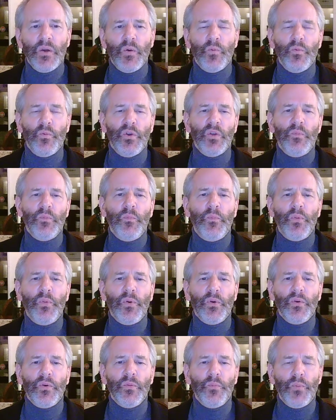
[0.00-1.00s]
Will
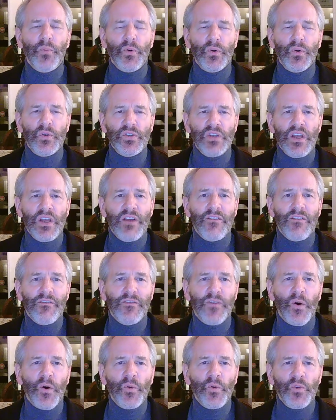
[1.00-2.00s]
it produce
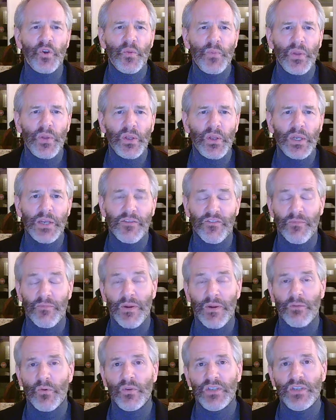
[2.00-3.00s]
vulnerability for my
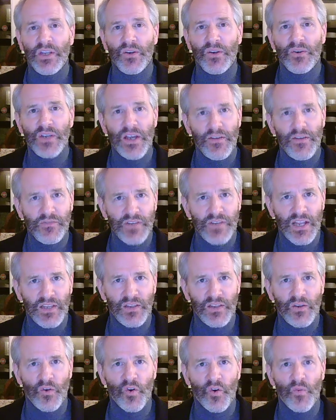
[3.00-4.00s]
rotator cuff
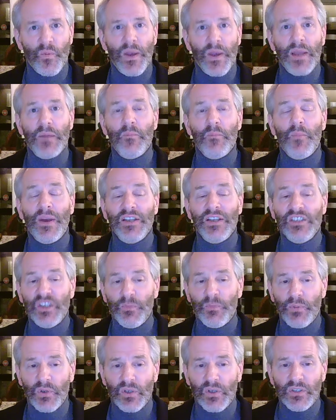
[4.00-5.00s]
tendon or my
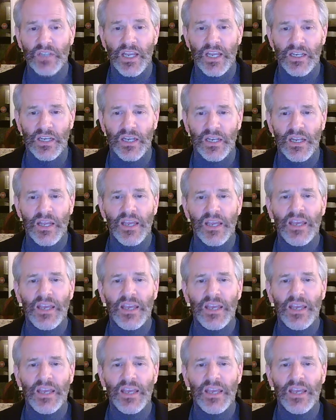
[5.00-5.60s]
bicipital tendon?